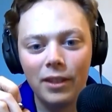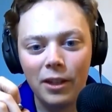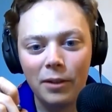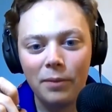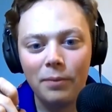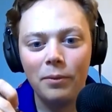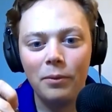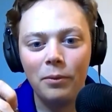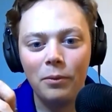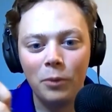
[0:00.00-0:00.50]

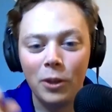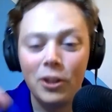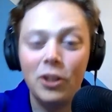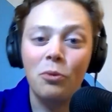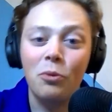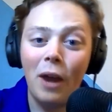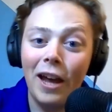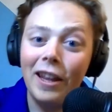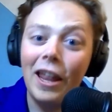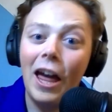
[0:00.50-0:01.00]
Yep. Which is
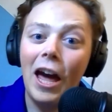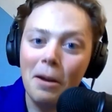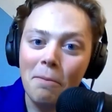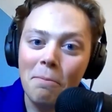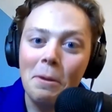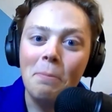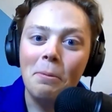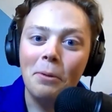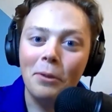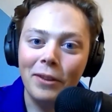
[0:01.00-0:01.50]
why a lot of
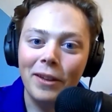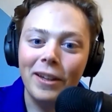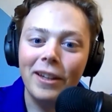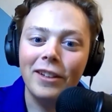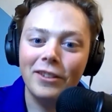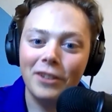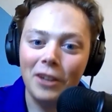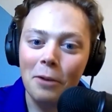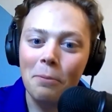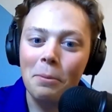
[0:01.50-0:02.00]
people think
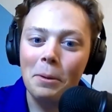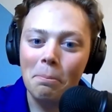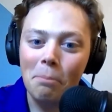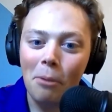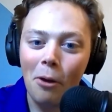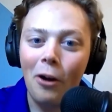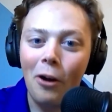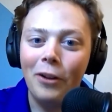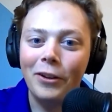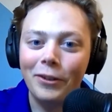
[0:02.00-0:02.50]
it's going to be
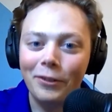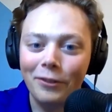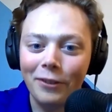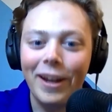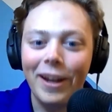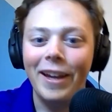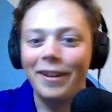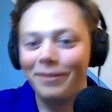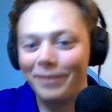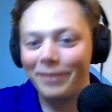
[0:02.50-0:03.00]
Paul or
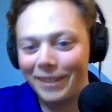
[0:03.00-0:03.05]
Rick,